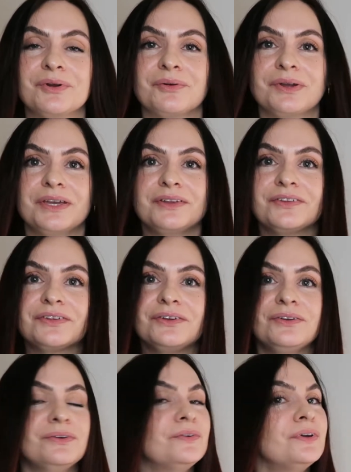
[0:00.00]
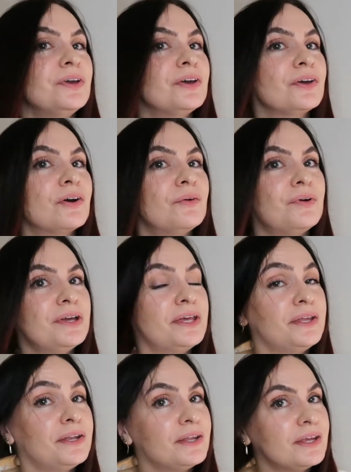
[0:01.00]
going to go
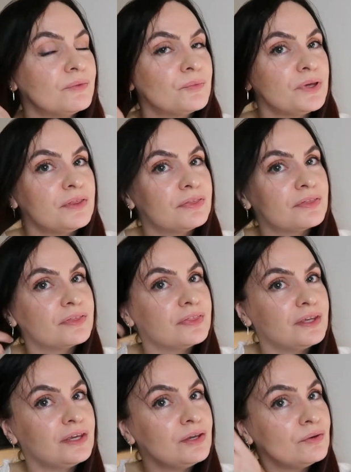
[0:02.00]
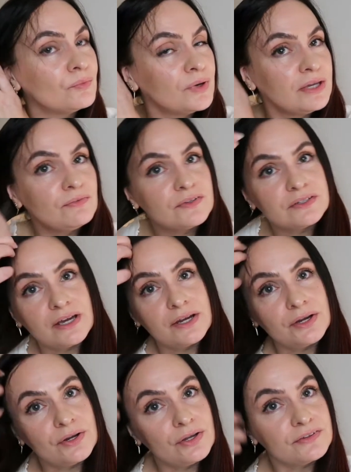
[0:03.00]
in with the wave
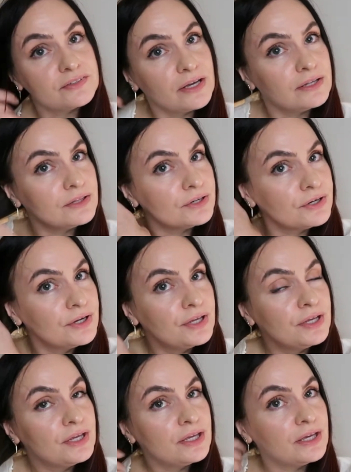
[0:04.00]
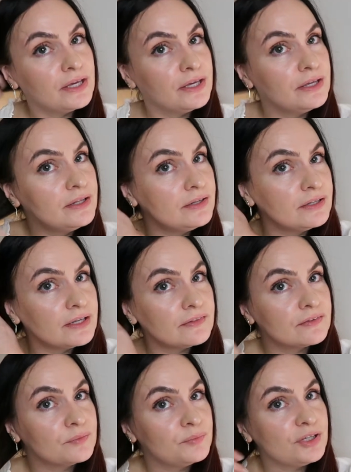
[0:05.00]
styler and get
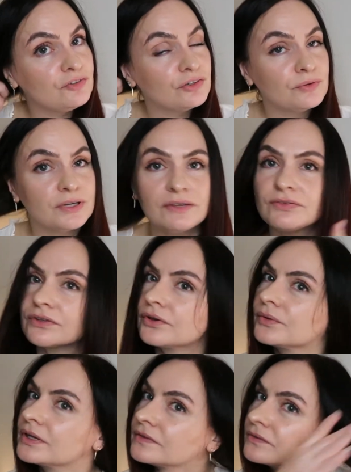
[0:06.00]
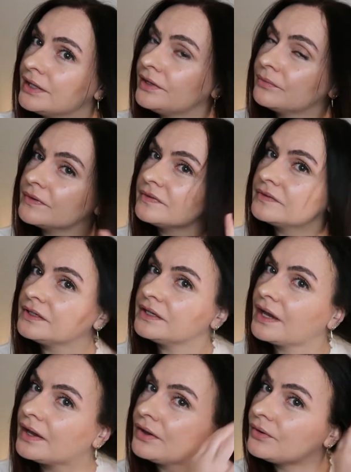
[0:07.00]
some beachy waves going, and we'll see
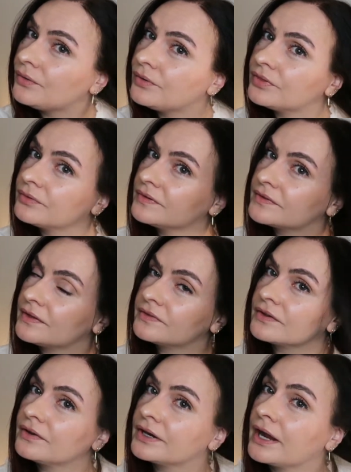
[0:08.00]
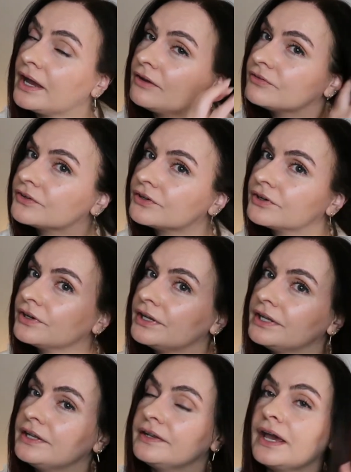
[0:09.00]
how the results are after
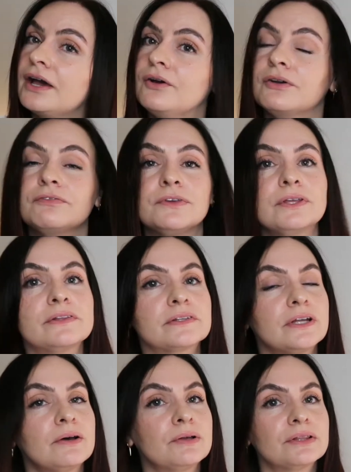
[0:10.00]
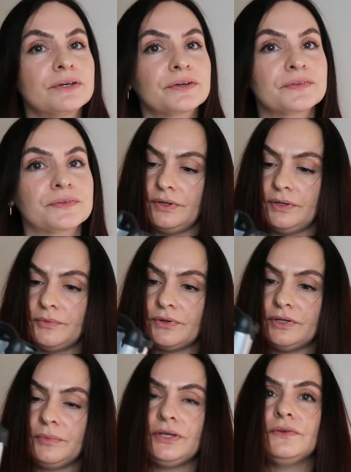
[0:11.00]
and how it feels and how it looks. I'm
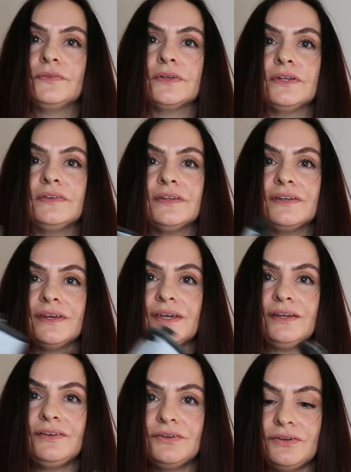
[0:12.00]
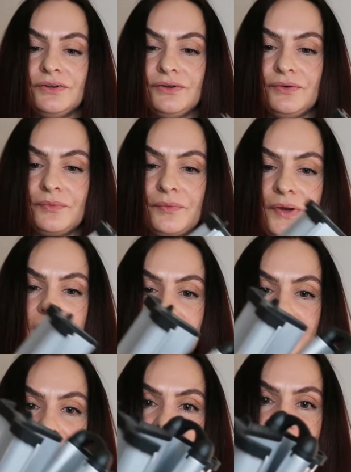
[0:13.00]
going to be using today to
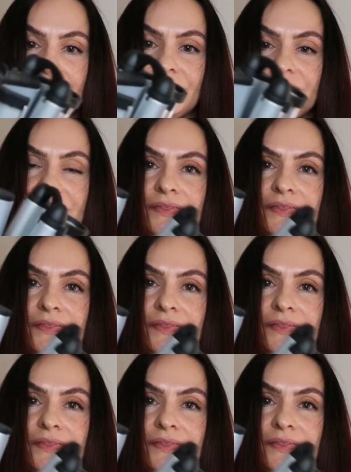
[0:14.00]
wave my hair is